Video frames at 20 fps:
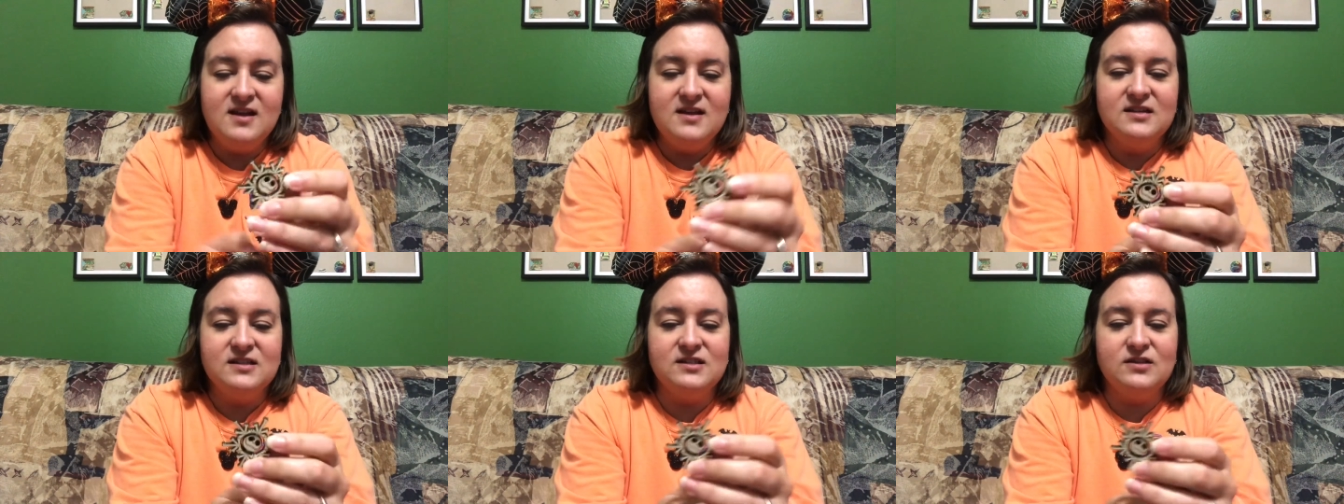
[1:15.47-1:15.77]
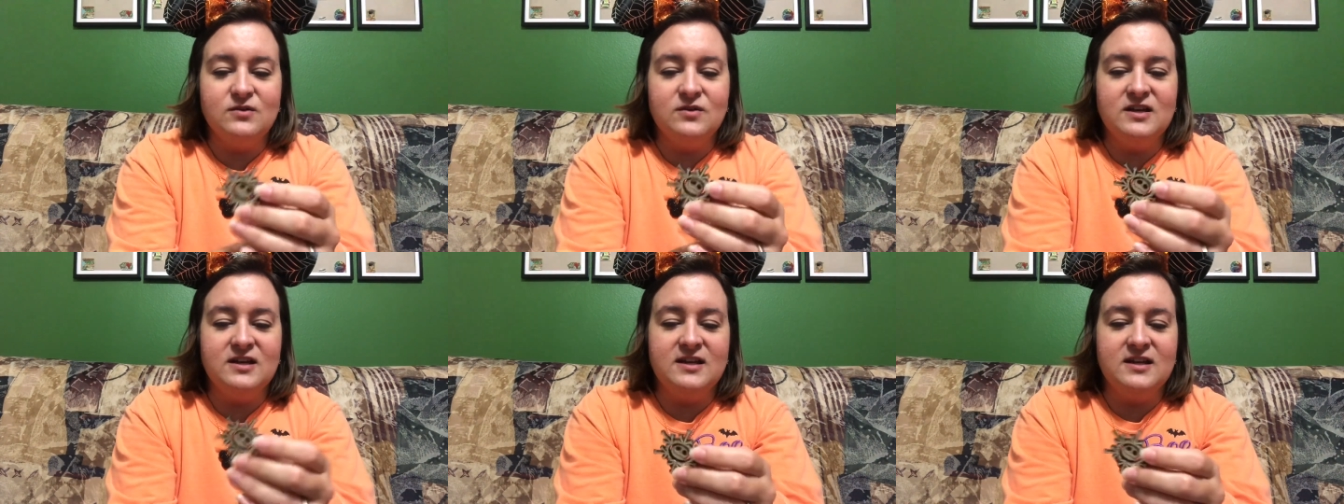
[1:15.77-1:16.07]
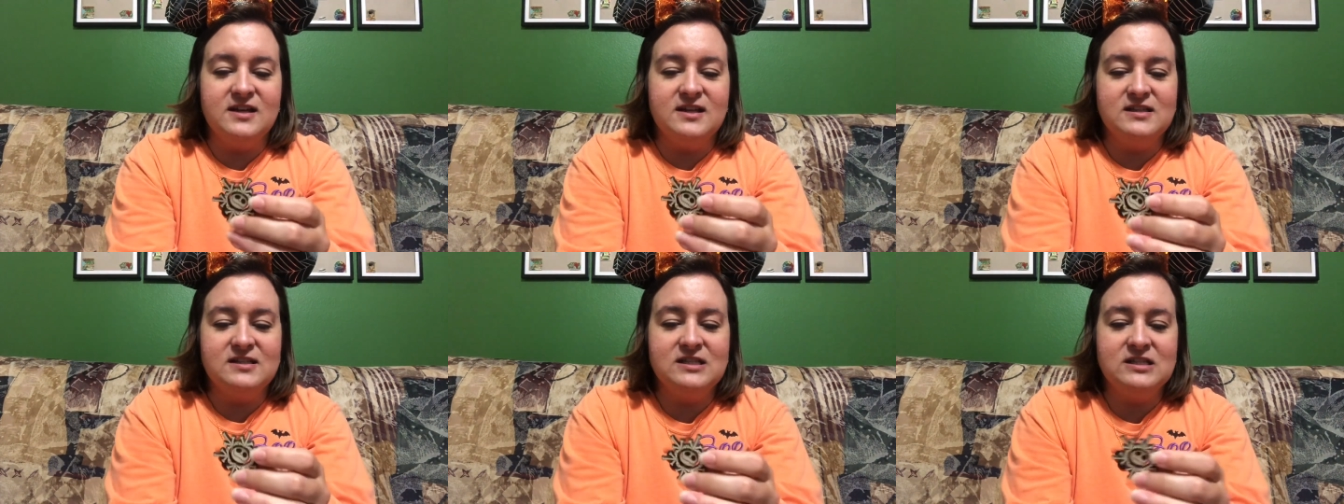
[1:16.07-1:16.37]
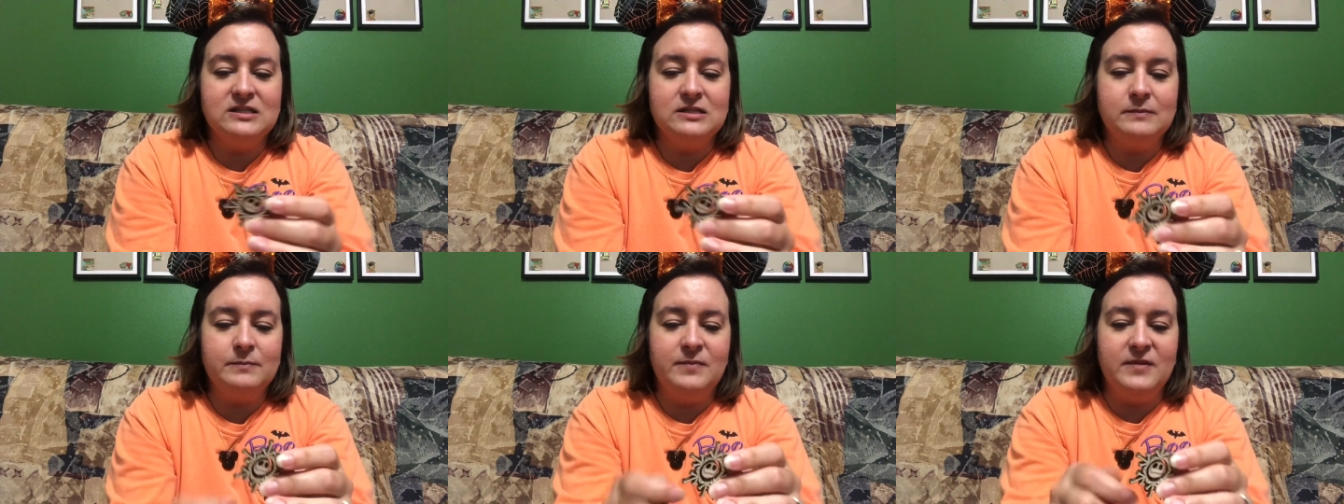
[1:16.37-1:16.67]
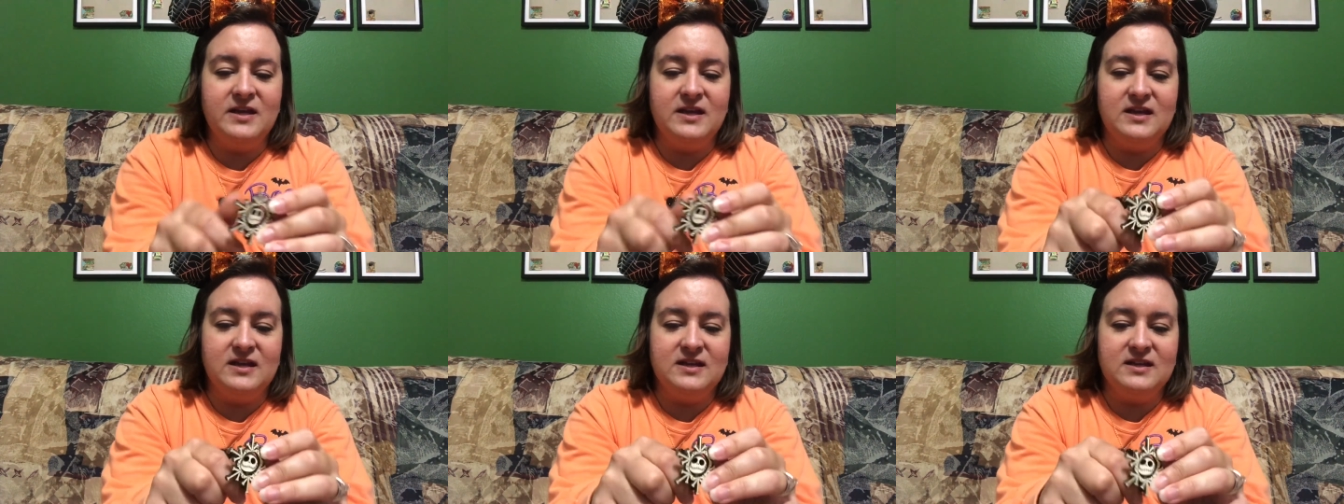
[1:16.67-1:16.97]
So it
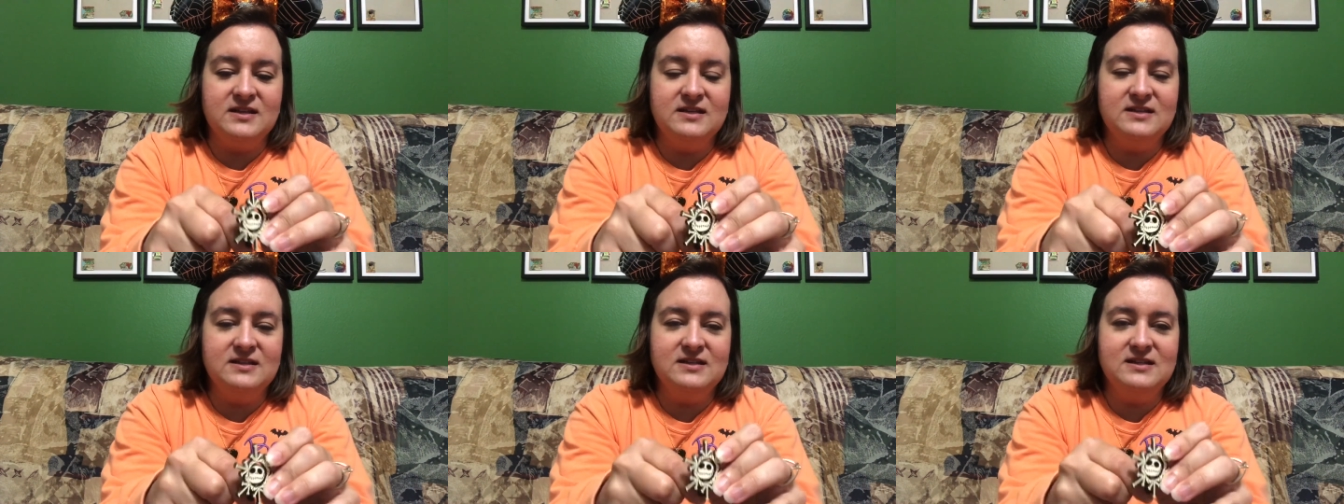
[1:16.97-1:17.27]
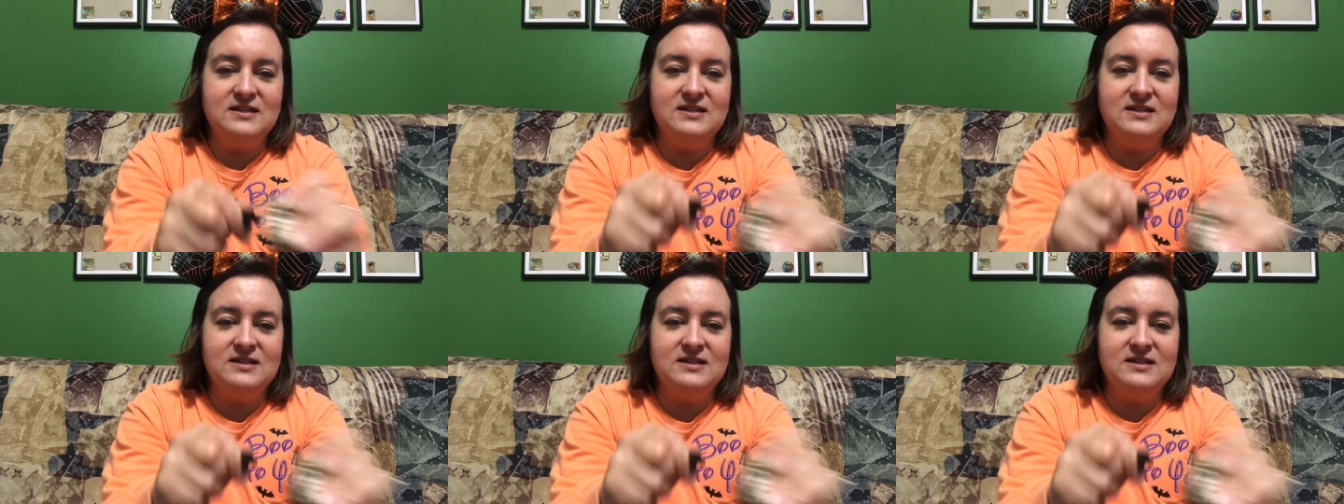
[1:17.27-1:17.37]
spins,